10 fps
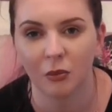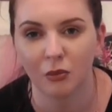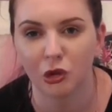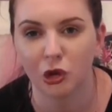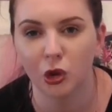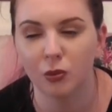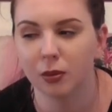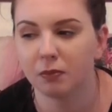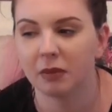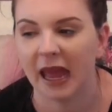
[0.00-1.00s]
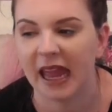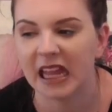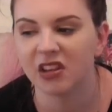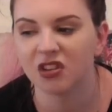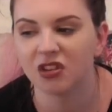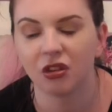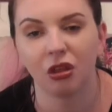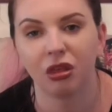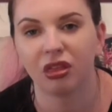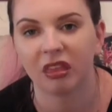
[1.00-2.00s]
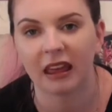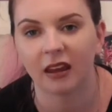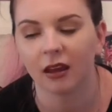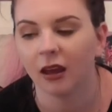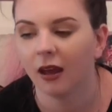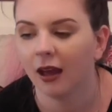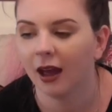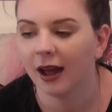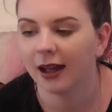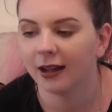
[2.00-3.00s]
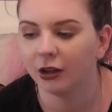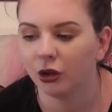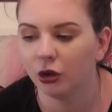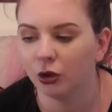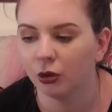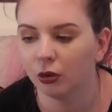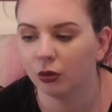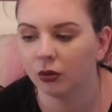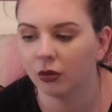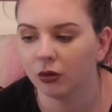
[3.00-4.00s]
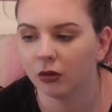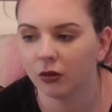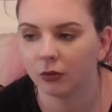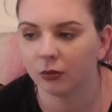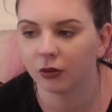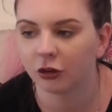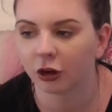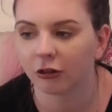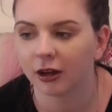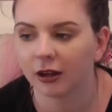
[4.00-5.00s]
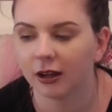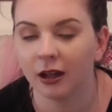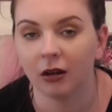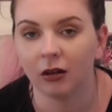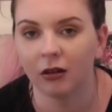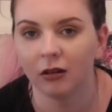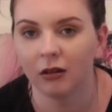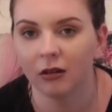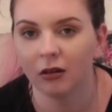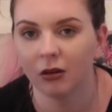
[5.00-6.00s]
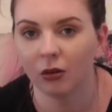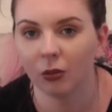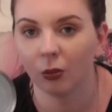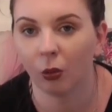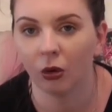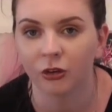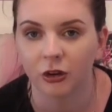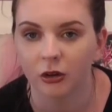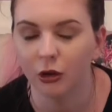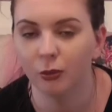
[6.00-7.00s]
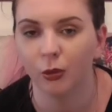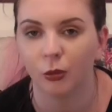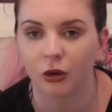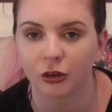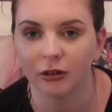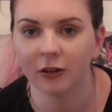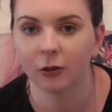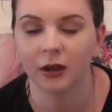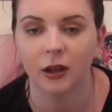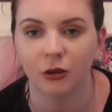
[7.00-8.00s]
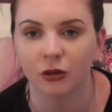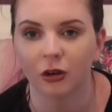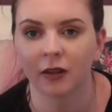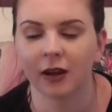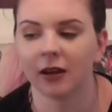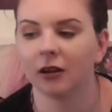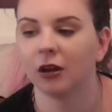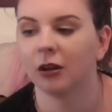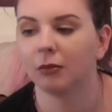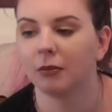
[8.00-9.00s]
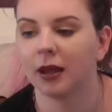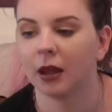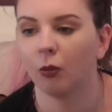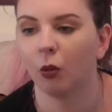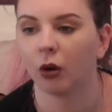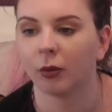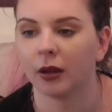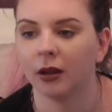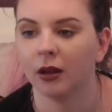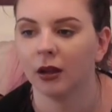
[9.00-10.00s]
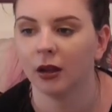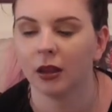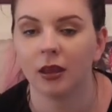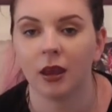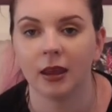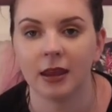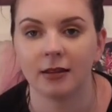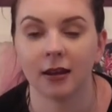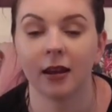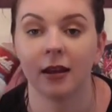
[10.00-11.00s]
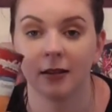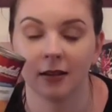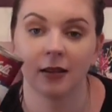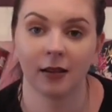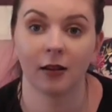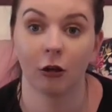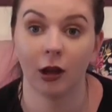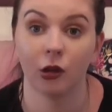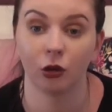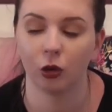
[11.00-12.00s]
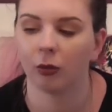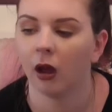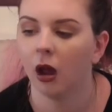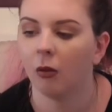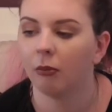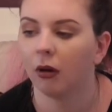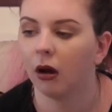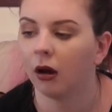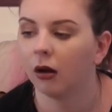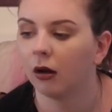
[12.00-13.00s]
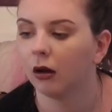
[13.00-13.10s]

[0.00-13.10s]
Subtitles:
soup paste thing and you stir it in water. You put water into it and you stir that and make it warm and you eat it. It's great soup, but